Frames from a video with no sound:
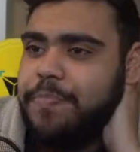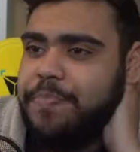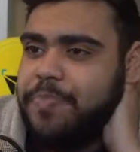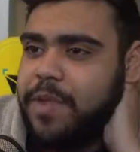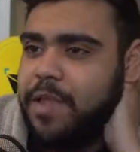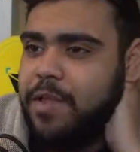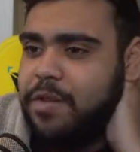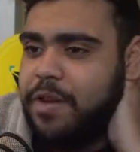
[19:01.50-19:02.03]

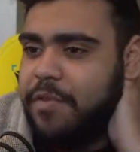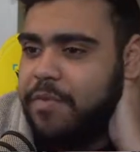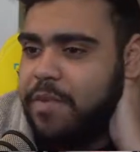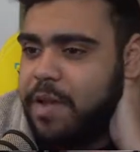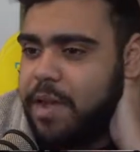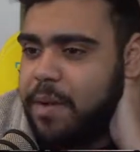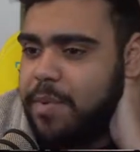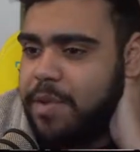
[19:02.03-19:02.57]
They're
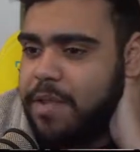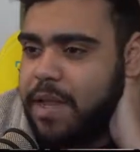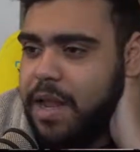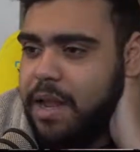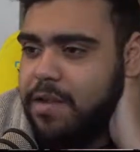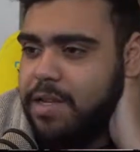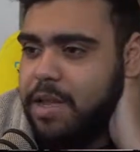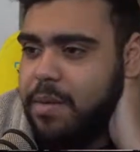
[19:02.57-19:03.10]
definitely able to
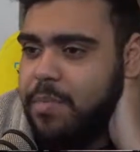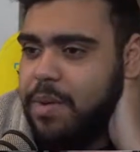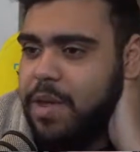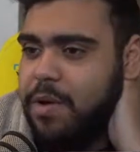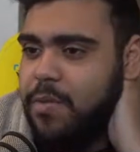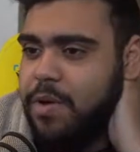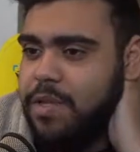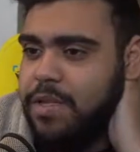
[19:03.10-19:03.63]
now to
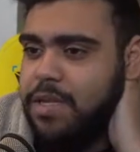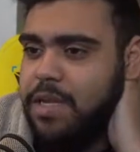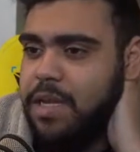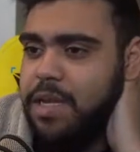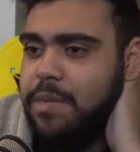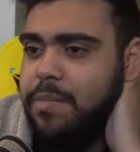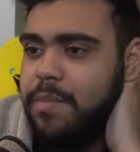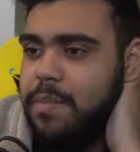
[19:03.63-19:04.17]
compete with
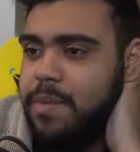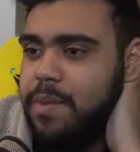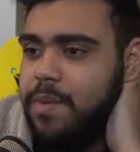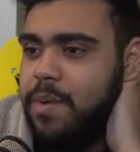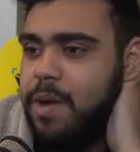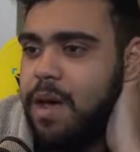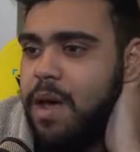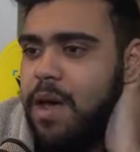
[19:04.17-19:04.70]
Steam,
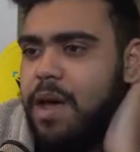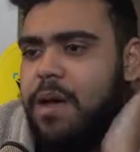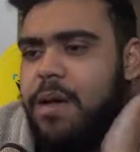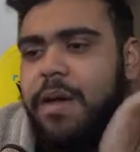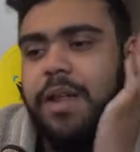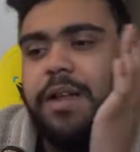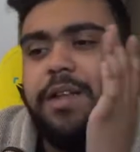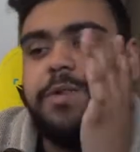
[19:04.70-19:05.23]

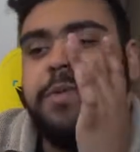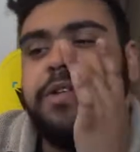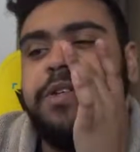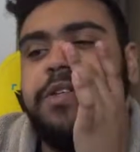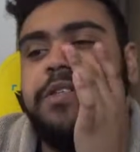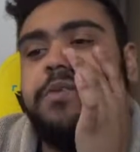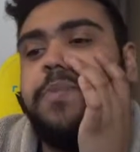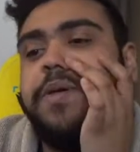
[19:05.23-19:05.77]
and especially
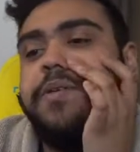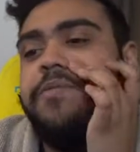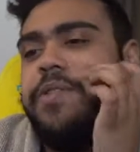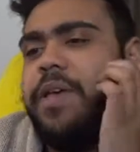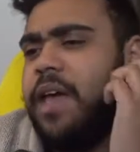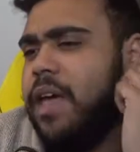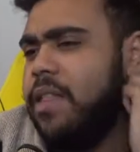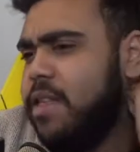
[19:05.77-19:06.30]
this is big for
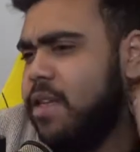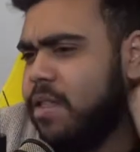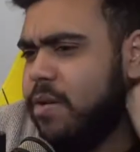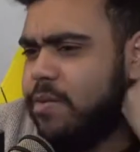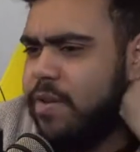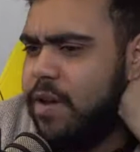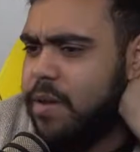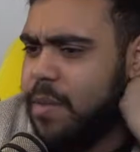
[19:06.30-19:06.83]
like I think they
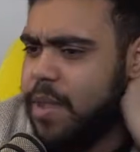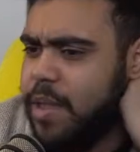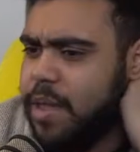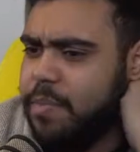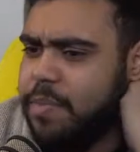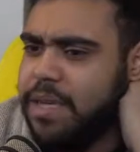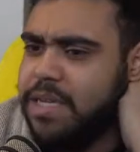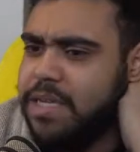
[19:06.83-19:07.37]
were talking about
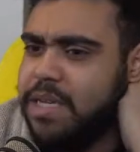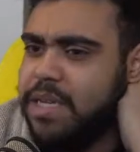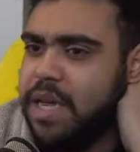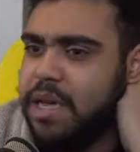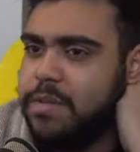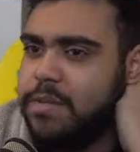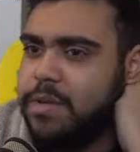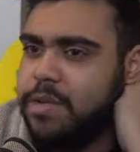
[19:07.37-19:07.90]
like PC
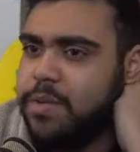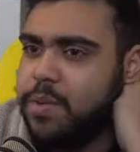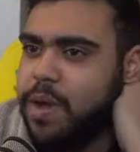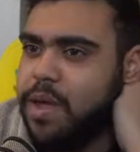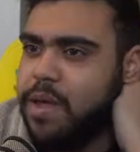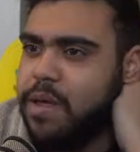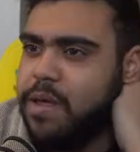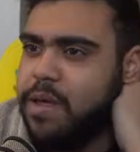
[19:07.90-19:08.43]
games as well.